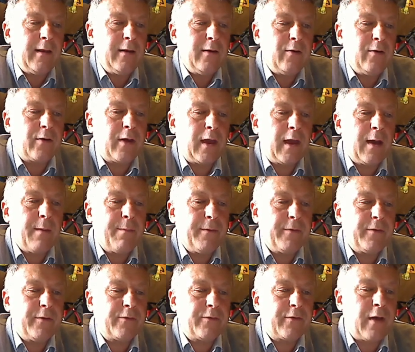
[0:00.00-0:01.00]
looking up
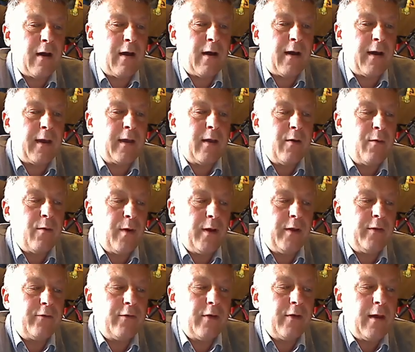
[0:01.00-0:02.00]
at the sky,
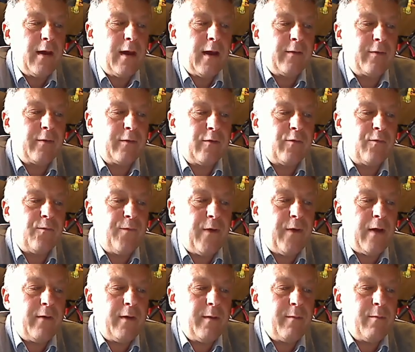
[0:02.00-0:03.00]
which at this
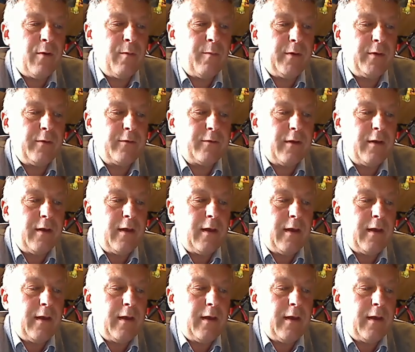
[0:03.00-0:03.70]
very moment